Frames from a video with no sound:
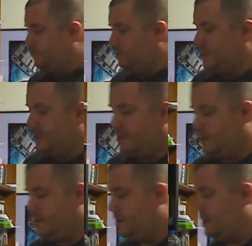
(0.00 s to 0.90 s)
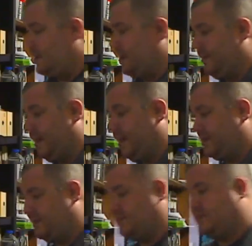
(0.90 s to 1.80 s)
me, and I have
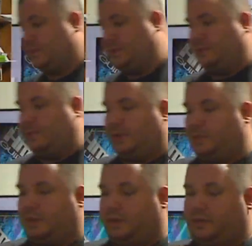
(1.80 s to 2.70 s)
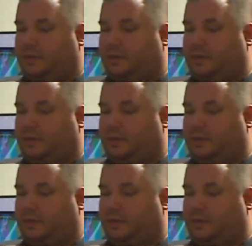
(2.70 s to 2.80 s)
access to it where I work.